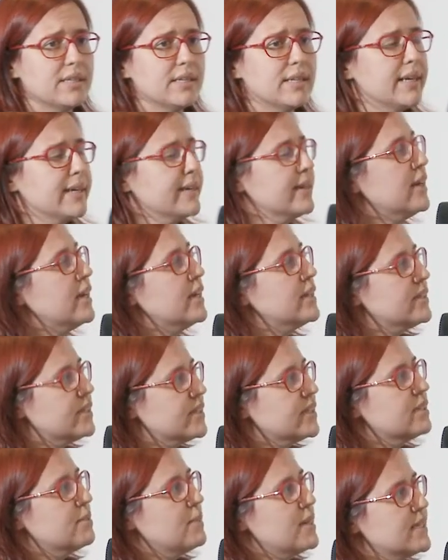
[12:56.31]
like
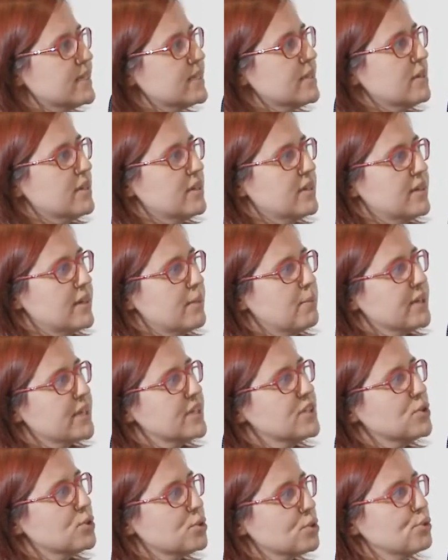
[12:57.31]
trigger-based
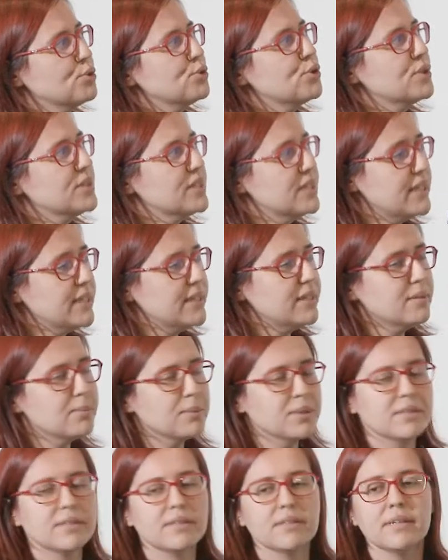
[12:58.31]
replication solutions here,
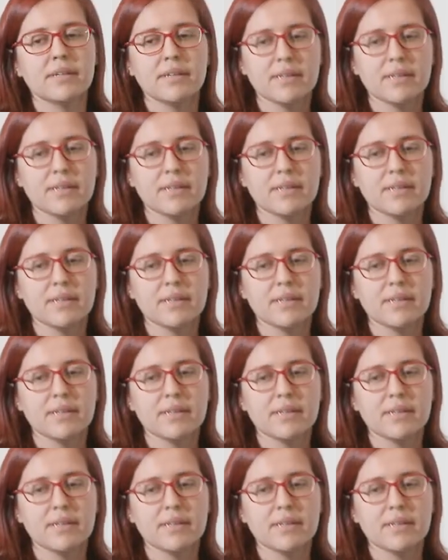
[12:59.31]
but